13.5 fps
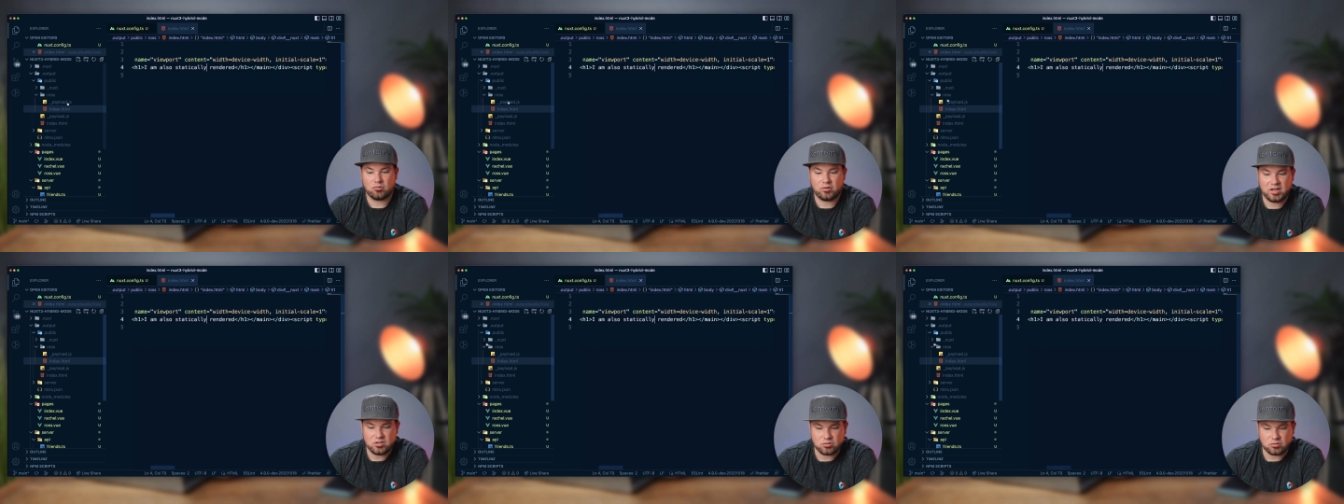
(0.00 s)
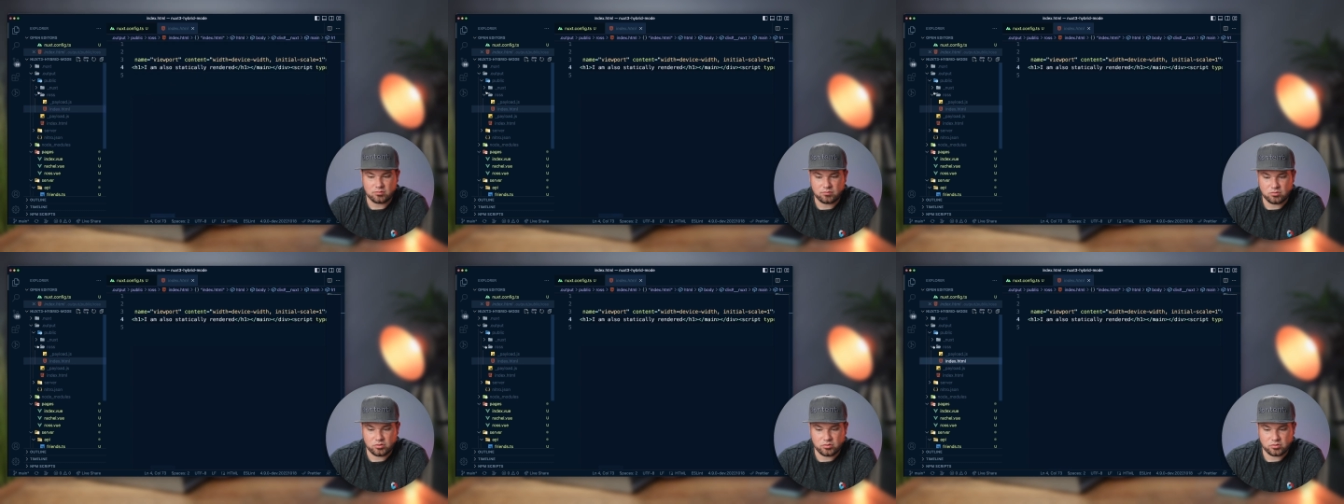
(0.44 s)
Rachel
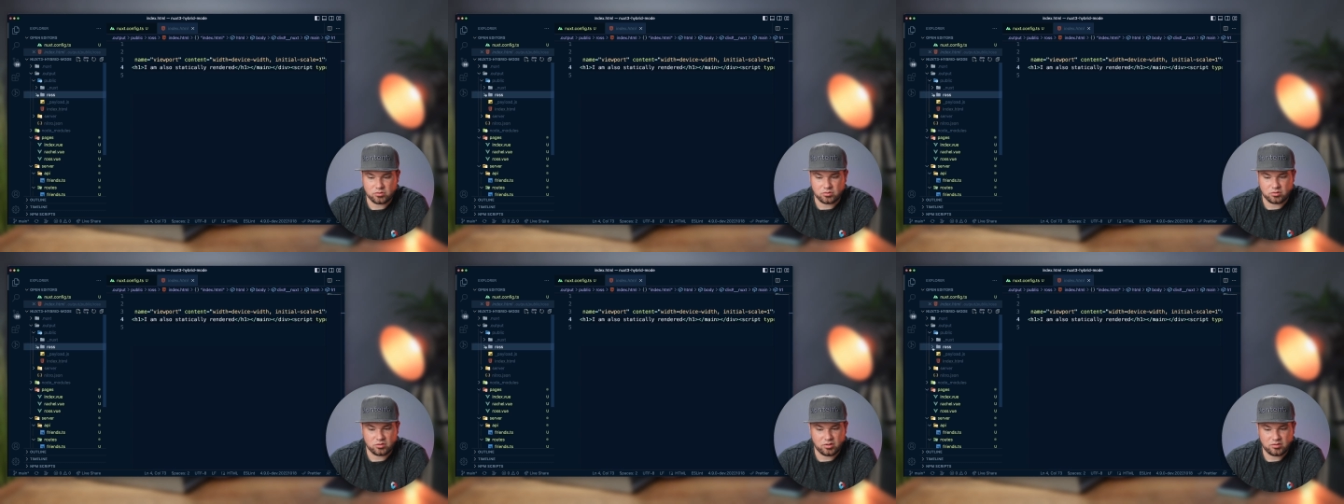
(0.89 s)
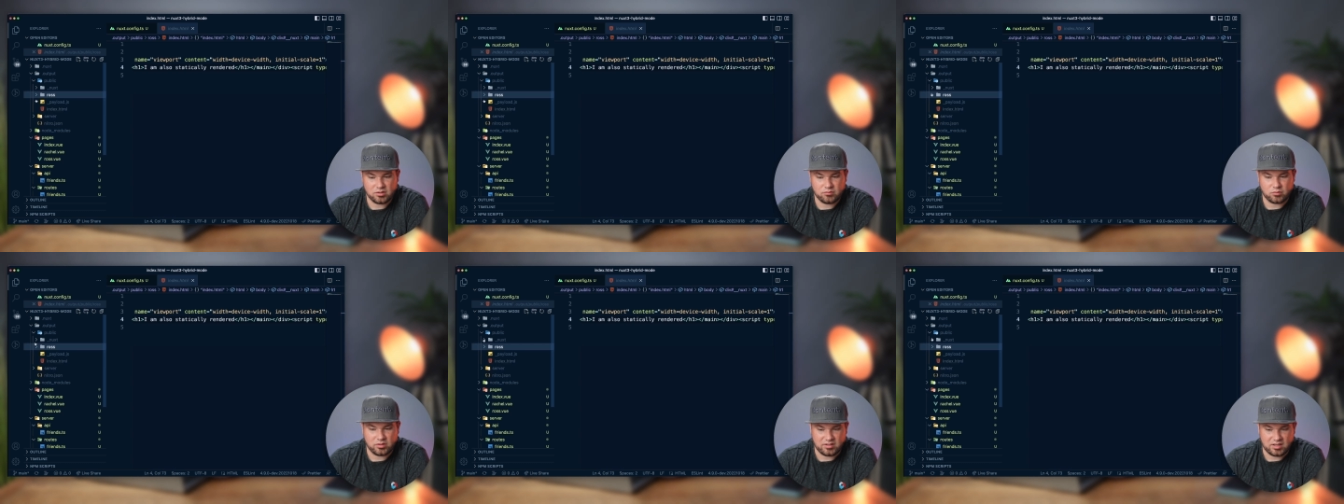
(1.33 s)
folder or nothing
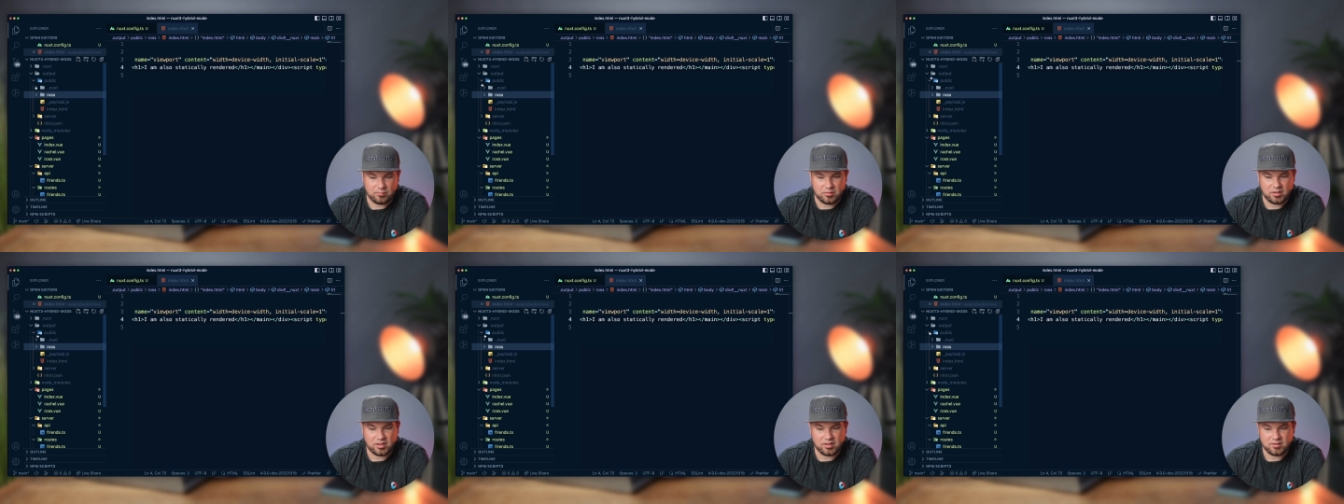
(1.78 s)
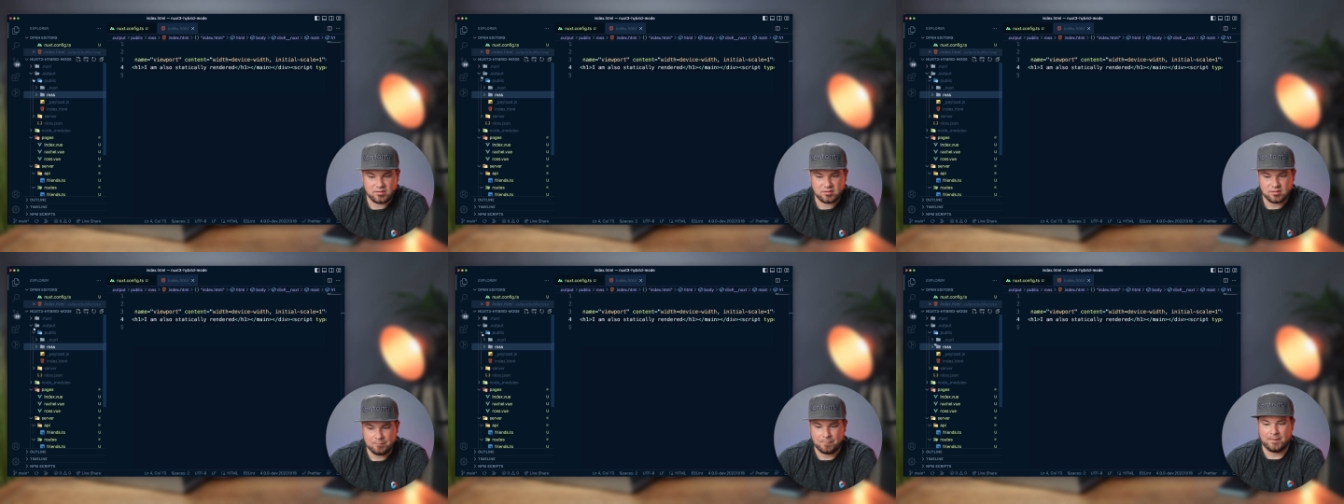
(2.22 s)
for these APIs.